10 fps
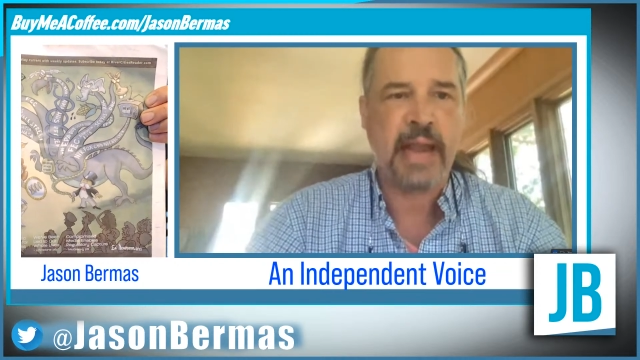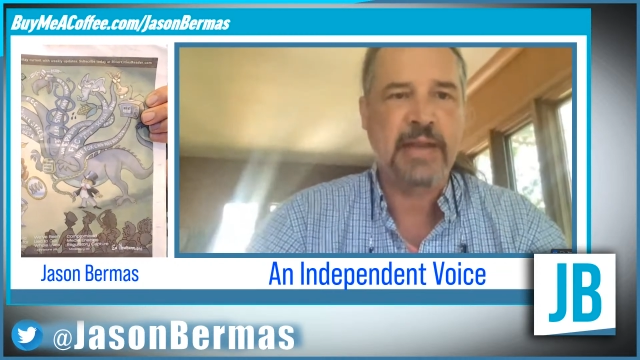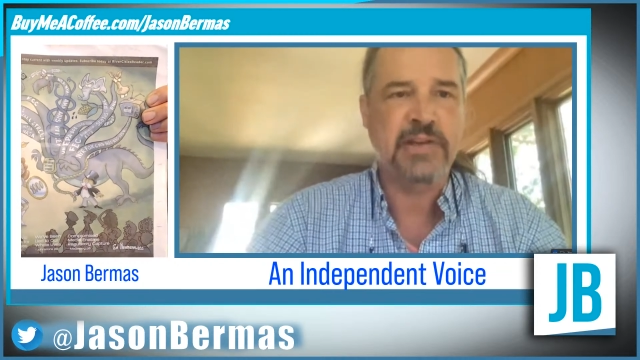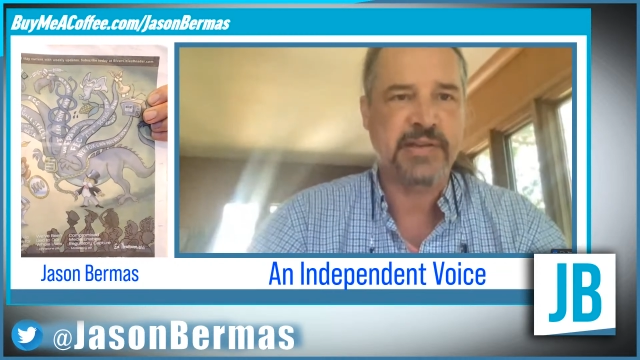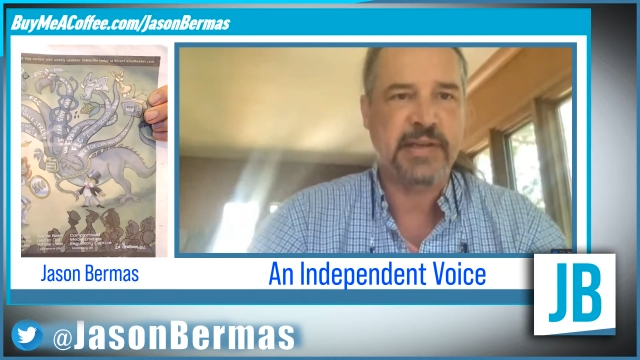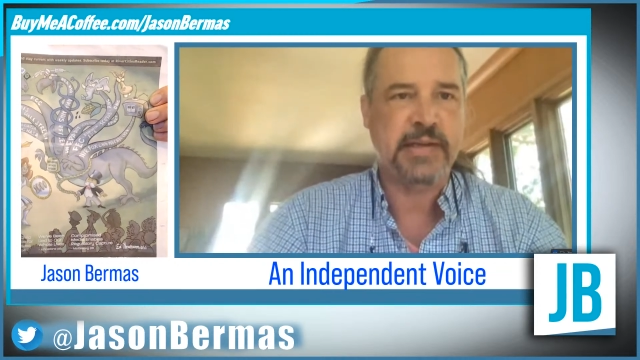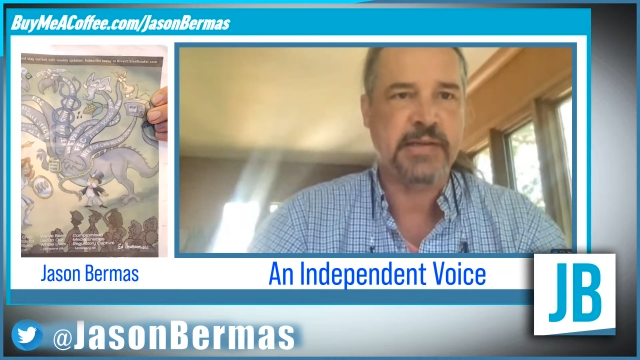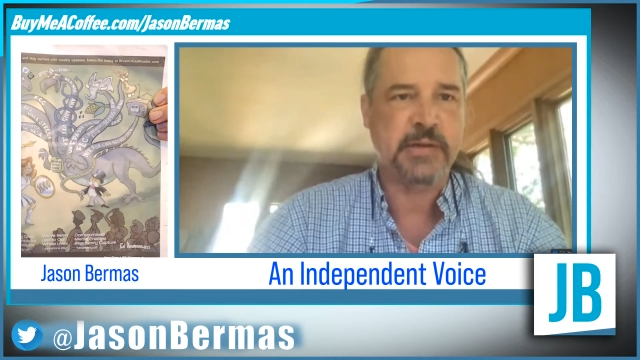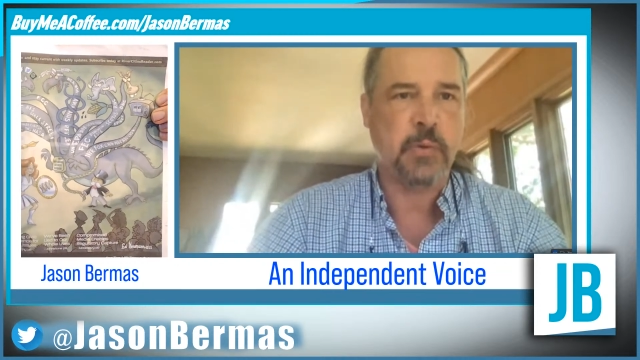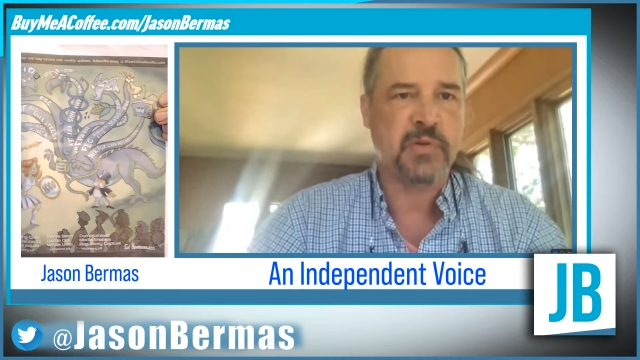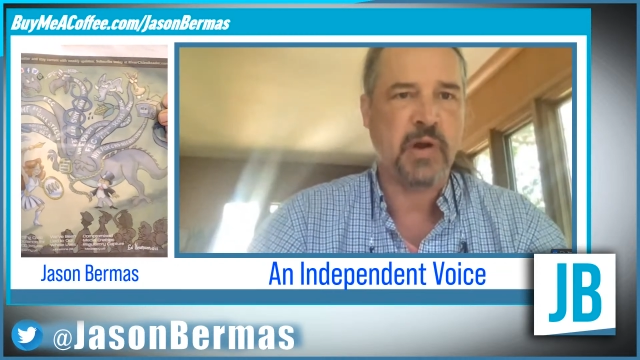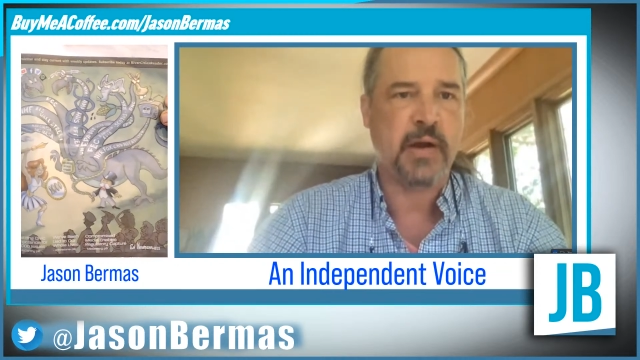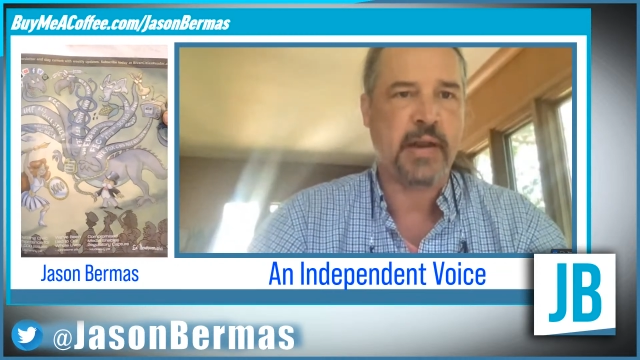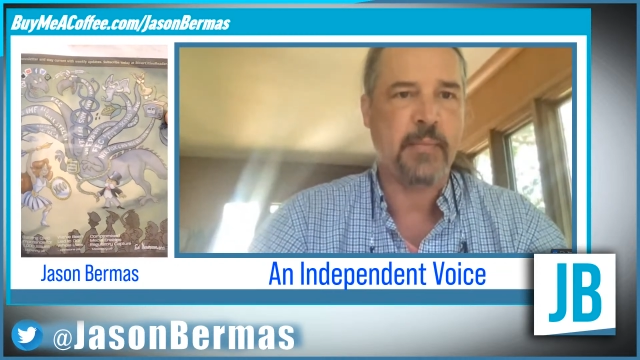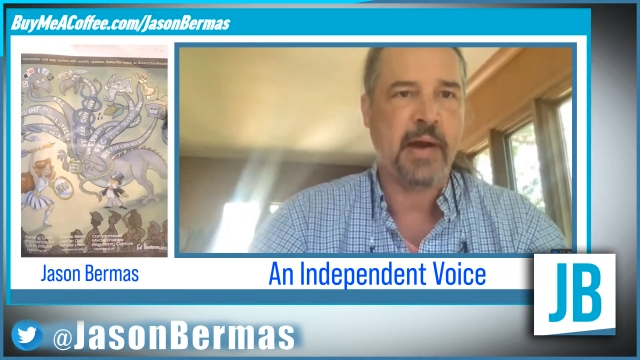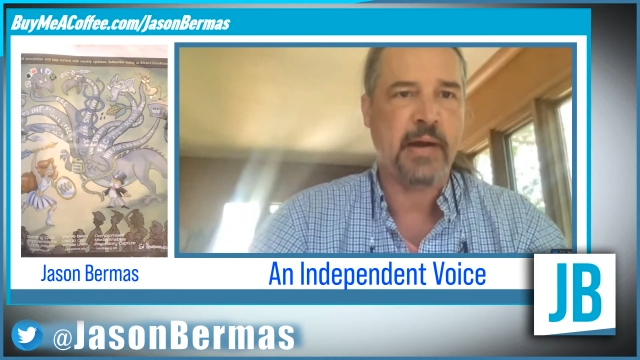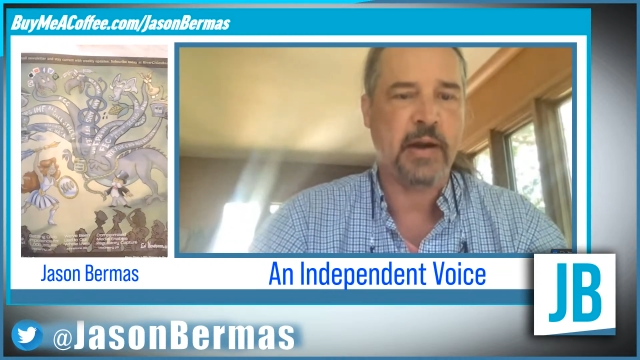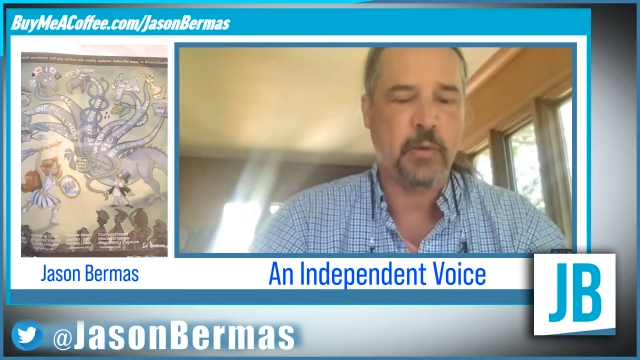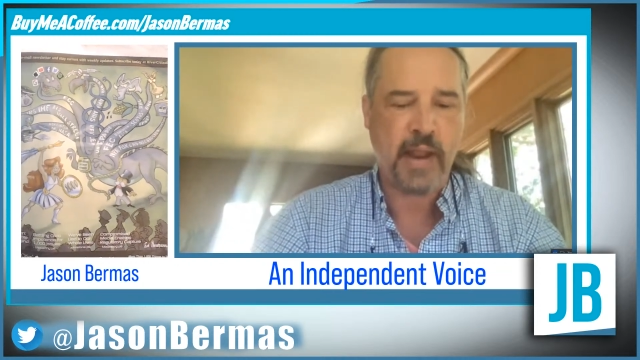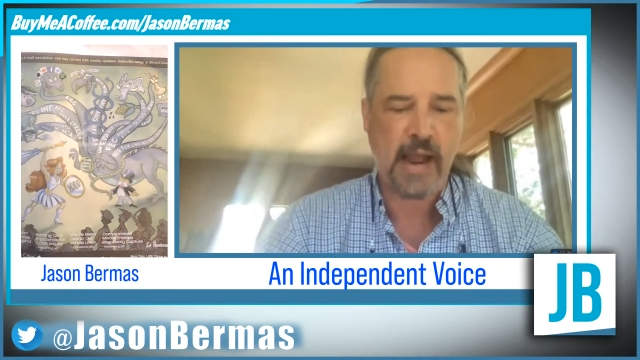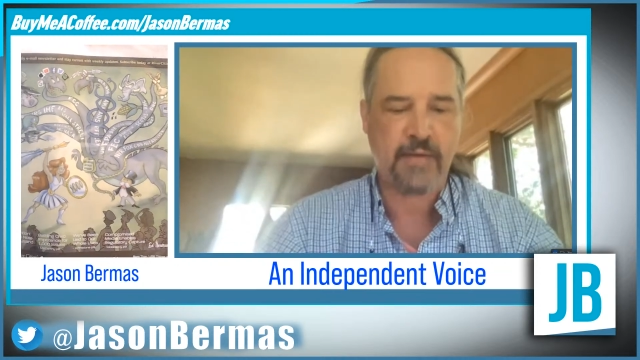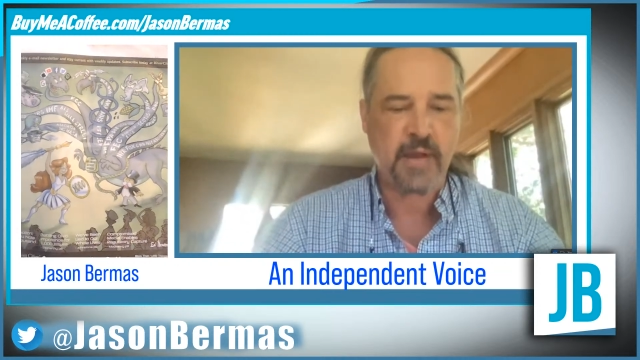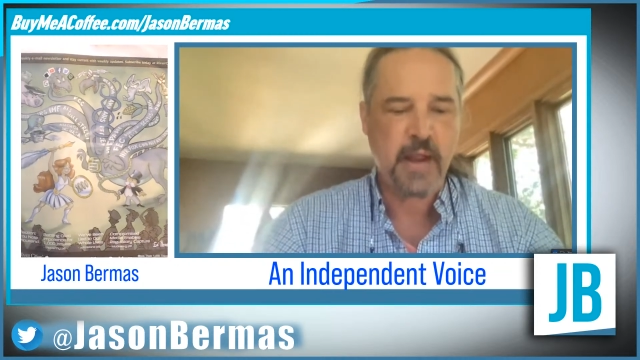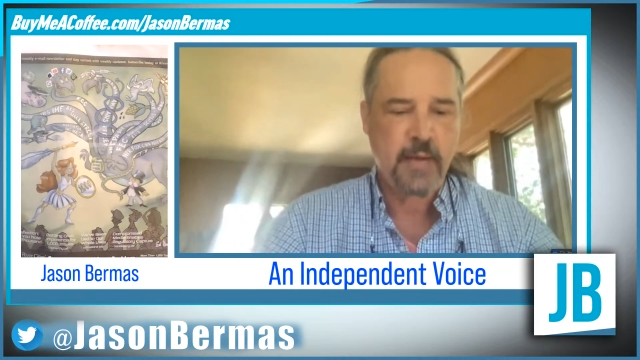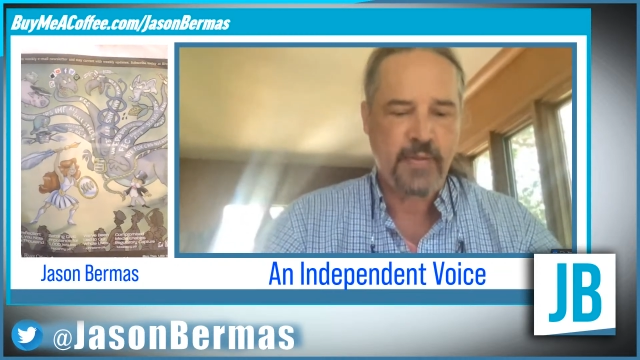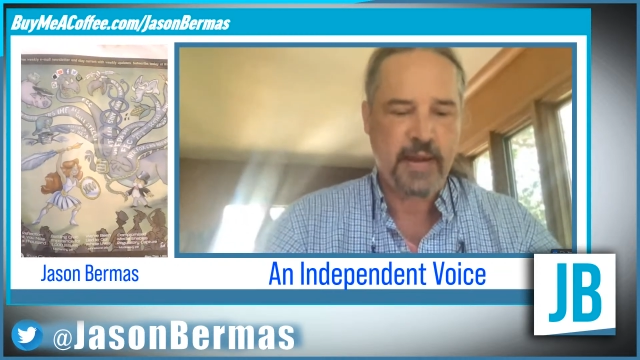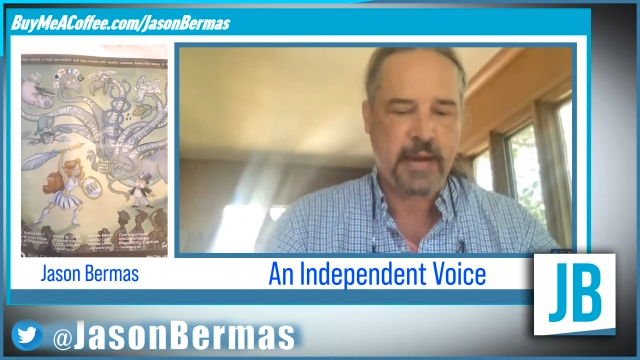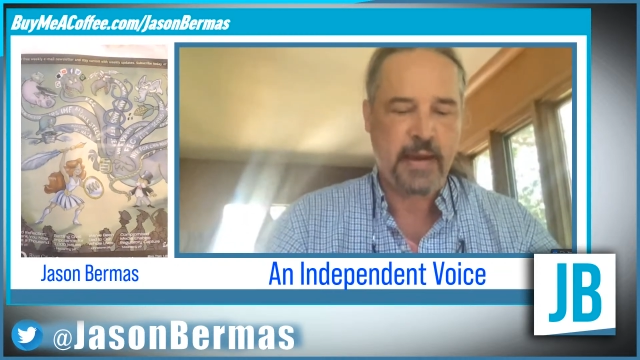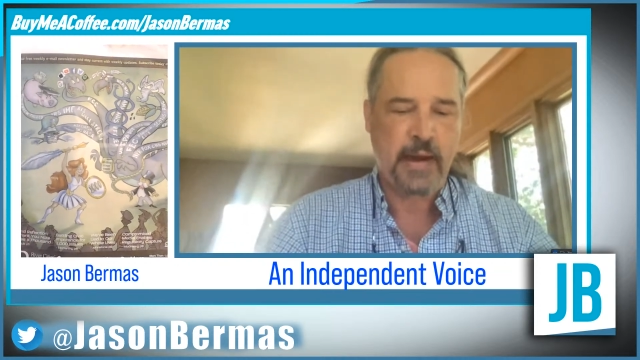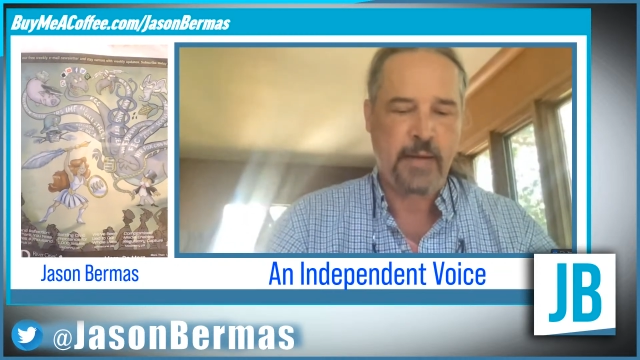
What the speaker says: agencies is what we're talking about here. We have the